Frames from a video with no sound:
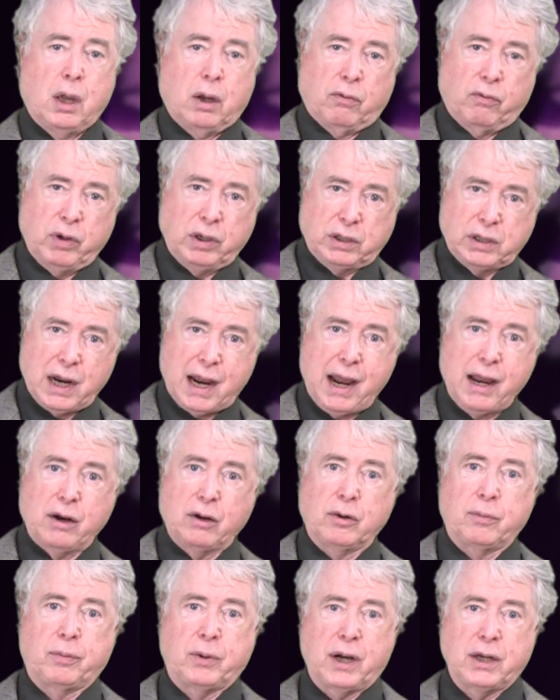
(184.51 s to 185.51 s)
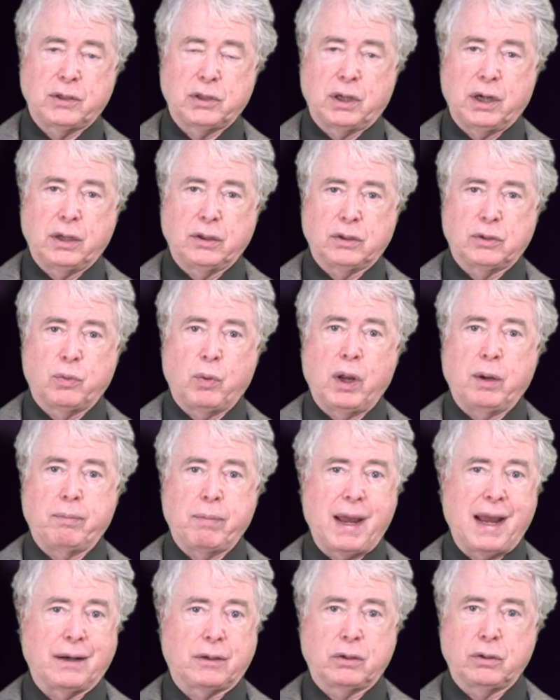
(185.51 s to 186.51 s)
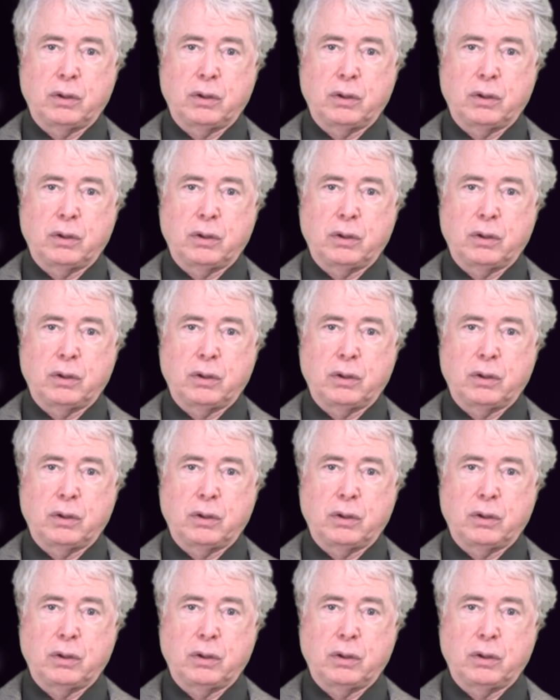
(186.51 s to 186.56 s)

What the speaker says: retired presidents went back